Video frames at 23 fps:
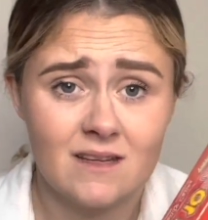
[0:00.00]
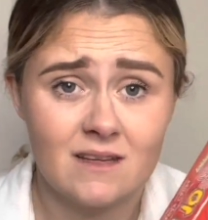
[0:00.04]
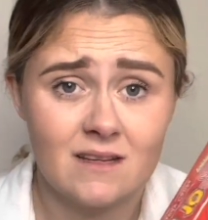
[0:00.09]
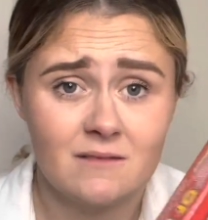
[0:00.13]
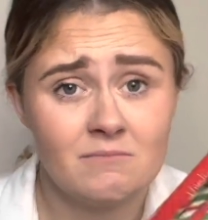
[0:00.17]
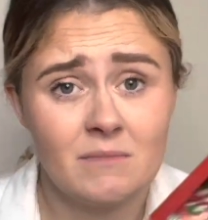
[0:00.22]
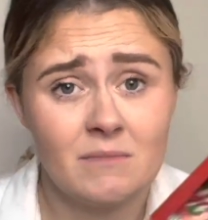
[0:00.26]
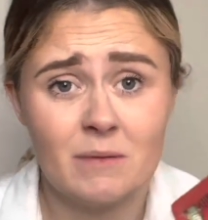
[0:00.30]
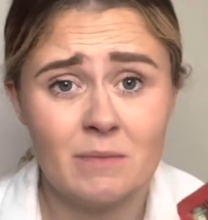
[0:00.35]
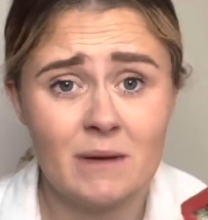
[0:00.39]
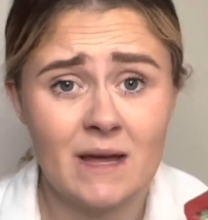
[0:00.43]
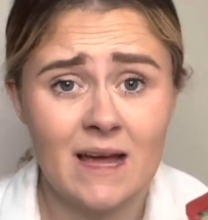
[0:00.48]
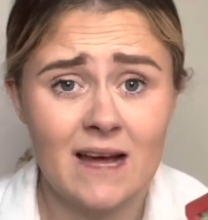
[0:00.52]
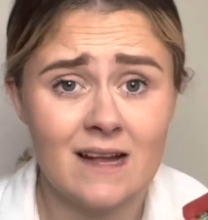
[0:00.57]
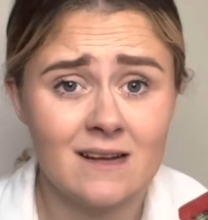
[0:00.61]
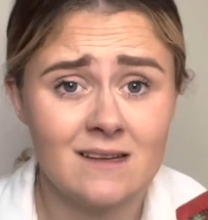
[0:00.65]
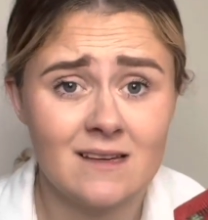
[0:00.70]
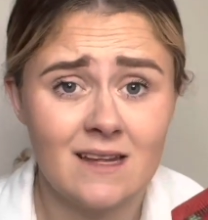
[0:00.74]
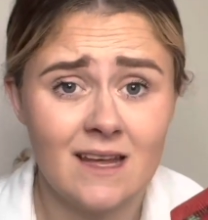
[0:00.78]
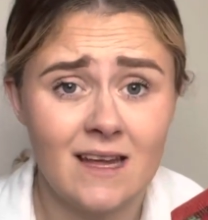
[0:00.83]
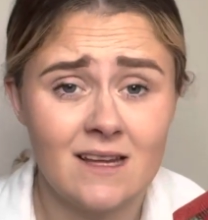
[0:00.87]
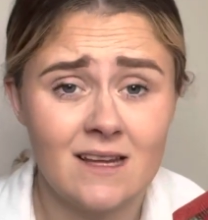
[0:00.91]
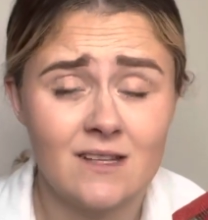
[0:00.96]
maybe
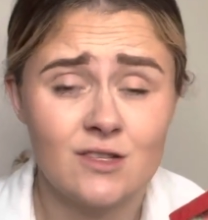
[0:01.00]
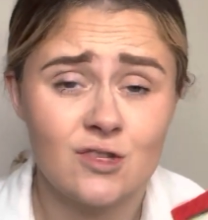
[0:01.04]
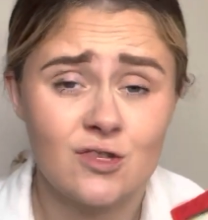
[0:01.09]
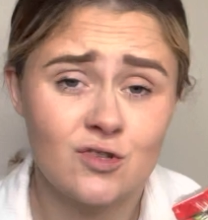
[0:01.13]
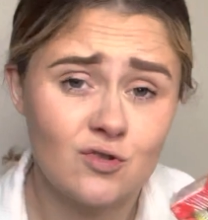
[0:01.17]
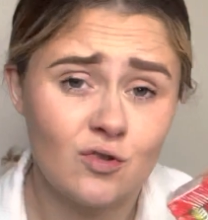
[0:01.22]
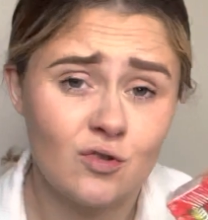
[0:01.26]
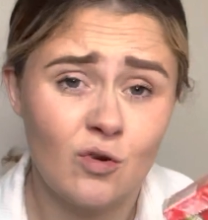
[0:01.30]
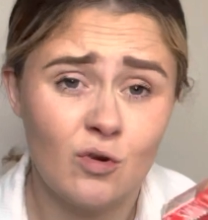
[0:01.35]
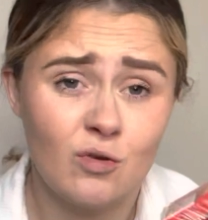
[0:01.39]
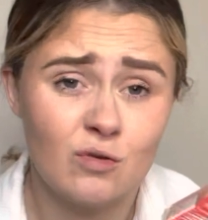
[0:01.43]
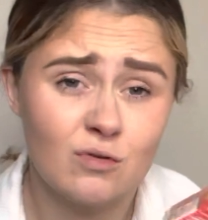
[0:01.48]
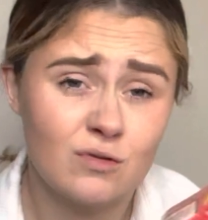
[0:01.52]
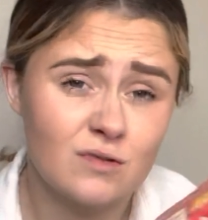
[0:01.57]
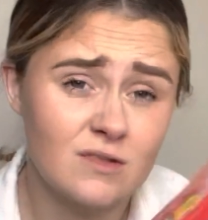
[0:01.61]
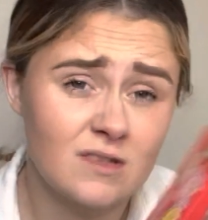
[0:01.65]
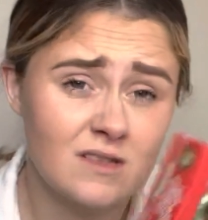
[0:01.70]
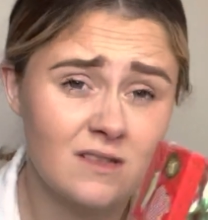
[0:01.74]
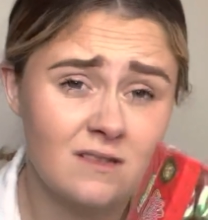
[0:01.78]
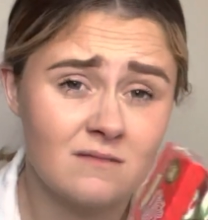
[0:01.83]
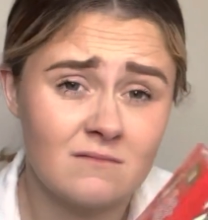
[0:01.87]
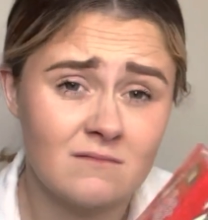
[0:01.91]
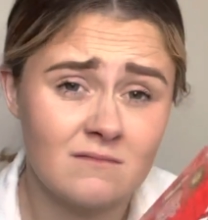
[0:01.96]
candy cane straws
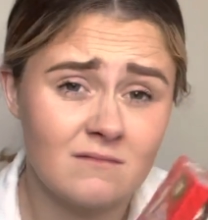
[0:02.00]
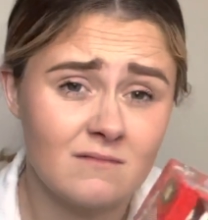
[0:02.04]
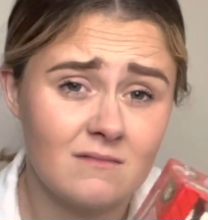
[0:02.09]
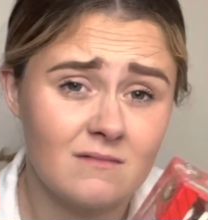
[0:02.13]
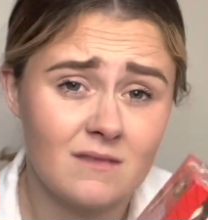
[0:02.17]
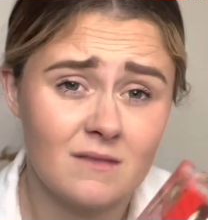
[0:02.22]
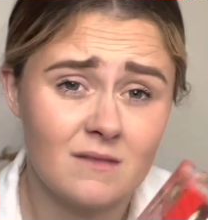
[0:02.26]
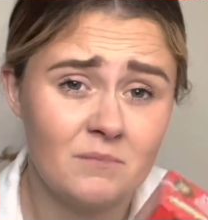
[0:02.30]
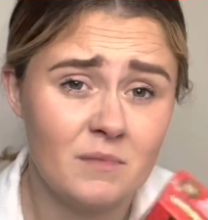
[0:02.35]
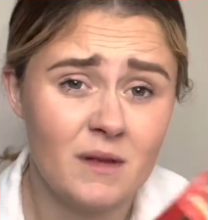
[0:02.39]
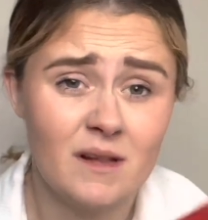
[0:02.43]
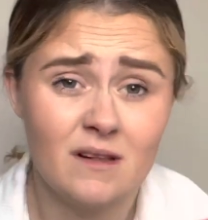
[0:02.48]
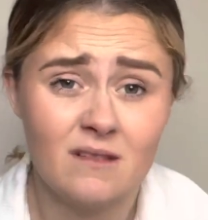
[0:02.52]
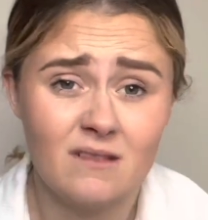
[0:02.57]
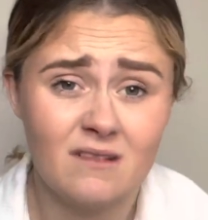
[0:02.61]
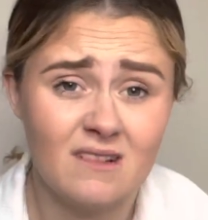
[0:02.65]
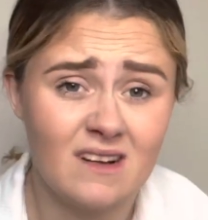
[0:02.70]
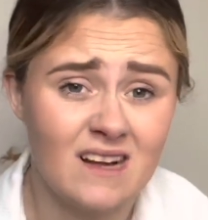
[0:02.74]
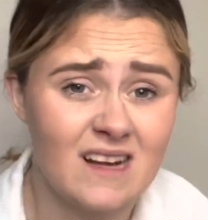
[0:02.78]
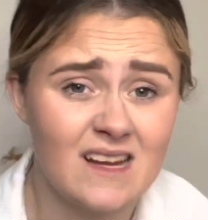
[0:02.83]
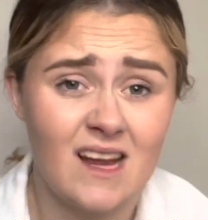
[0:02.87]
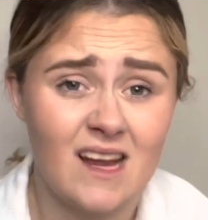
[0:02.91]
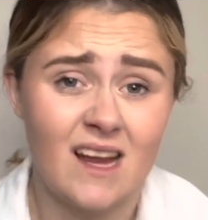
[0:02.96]
and milk.
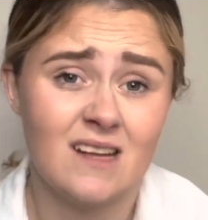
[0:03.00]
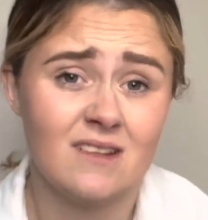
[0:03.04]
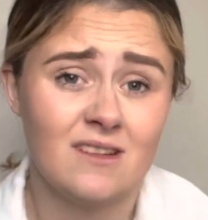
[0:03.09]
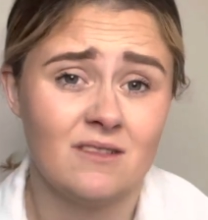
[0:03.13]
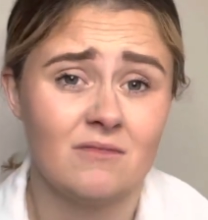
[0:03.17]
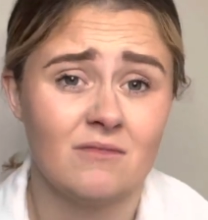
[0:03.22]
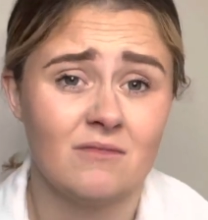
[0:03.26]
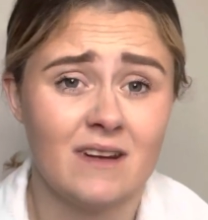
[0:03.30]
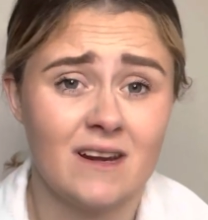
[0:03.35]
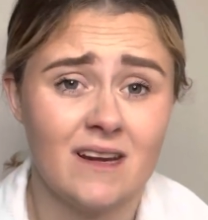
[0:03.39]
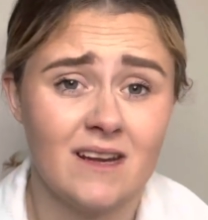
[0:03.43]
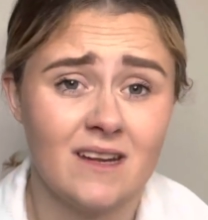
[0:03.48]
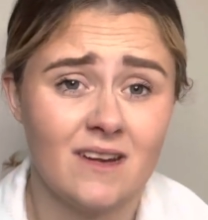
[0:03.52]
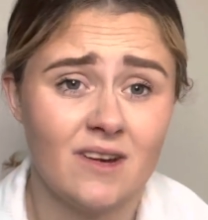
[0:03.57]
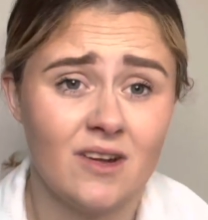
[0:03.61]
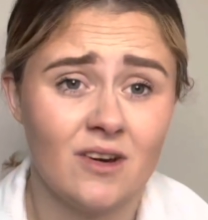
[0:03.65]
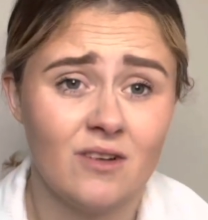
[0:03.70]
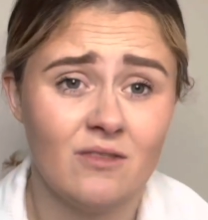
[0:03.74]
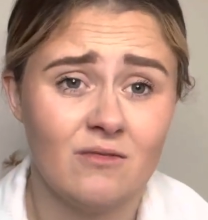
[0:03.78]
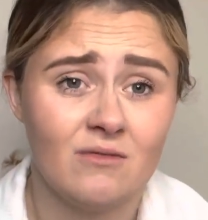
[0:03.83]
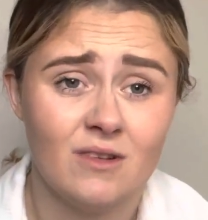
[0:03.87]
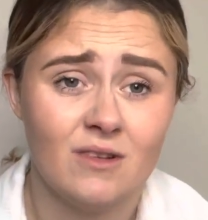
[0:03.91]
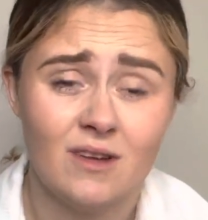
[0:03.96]
I don't really
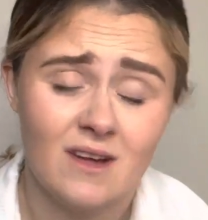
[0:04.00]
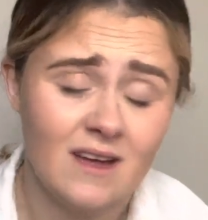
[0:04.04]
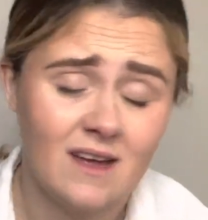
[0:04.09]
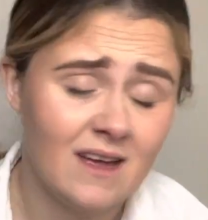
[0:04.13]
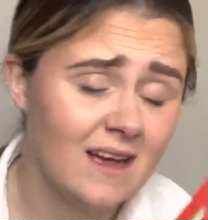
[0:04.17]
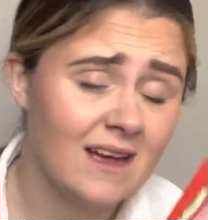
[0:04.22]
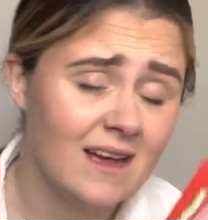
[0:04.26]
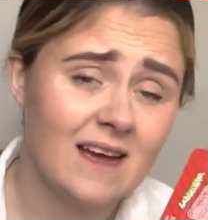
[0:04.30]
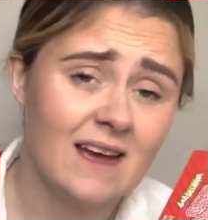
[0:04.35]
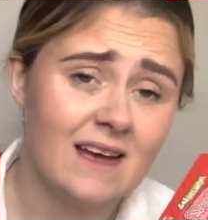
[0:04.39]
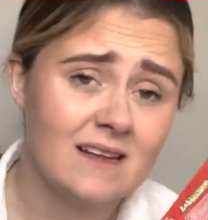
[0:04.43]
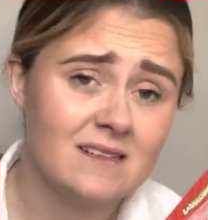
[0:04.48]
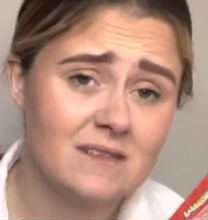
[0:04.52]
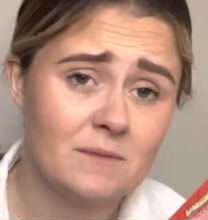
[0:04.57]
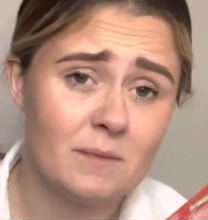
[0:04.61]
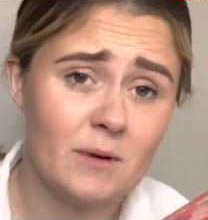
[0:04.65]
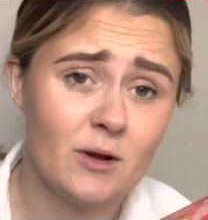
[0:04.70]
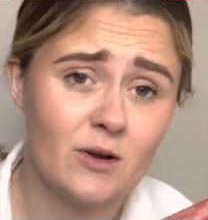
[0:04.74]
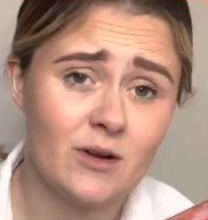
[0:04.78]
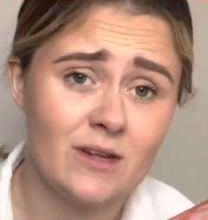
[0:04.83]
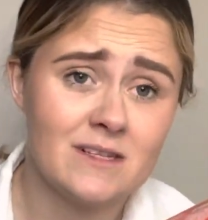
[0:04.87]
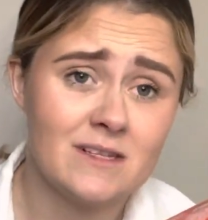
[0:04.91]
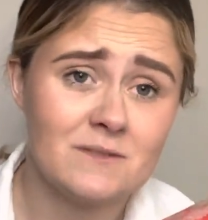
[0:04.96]
know, to be
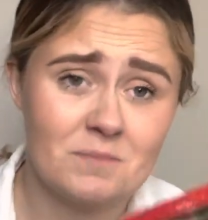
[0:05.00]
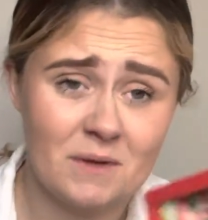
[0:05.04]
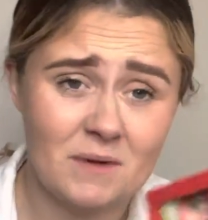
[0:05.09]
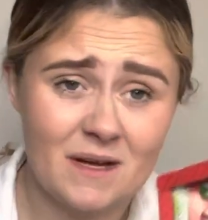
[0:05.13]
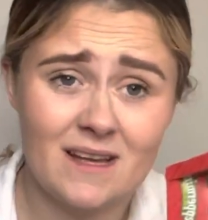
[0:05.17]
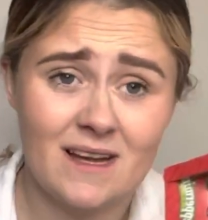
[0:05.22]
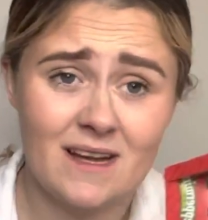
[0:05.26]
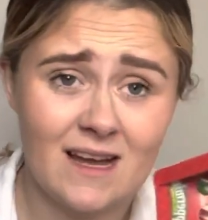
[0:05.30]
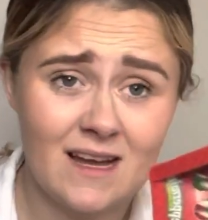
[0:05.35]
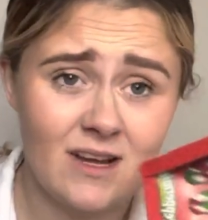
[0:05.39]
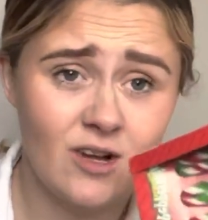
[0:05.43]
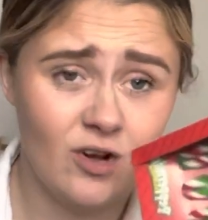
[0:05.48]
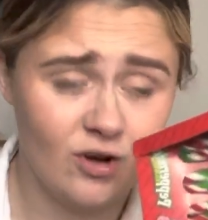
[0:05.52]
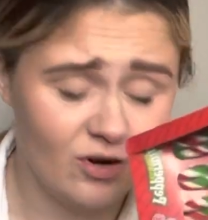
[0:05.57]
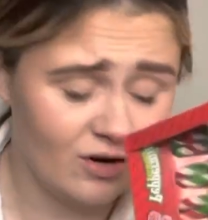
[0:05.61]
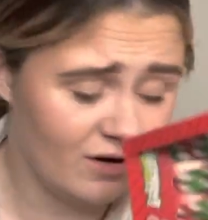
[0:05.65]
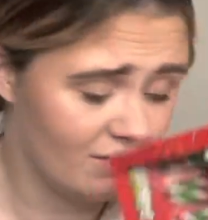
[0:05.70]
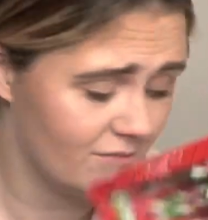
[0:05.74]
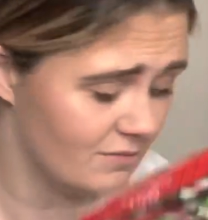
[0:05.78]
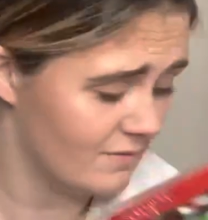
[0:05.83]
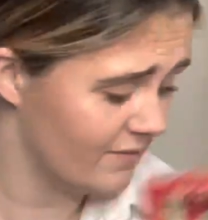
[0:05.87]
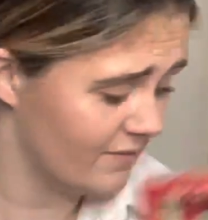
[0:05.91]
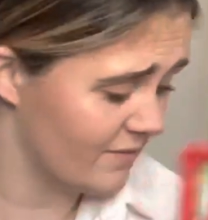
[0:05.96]
honest, but I got
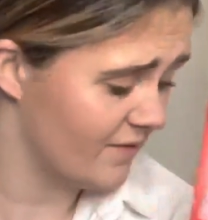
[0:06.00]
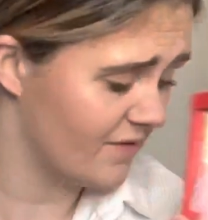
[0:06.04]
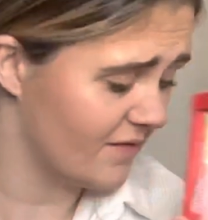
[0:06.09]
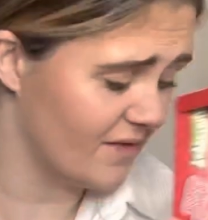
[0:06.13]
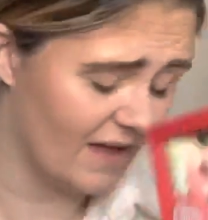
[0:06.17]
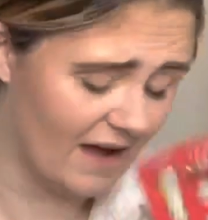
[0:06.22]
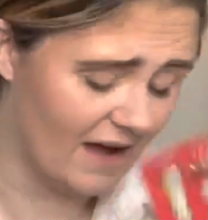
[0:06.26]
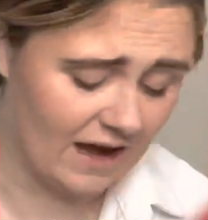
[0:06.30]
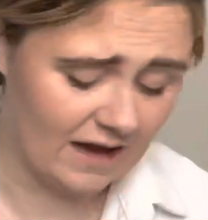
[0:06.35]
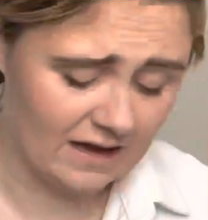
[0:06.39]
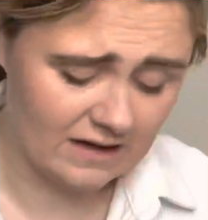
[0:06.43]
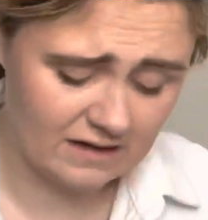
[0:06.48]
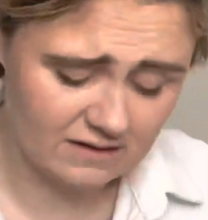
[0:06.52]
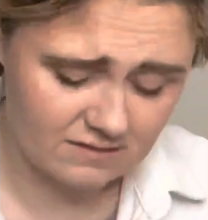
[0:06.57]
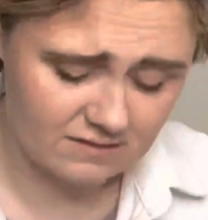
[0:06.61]
them for that.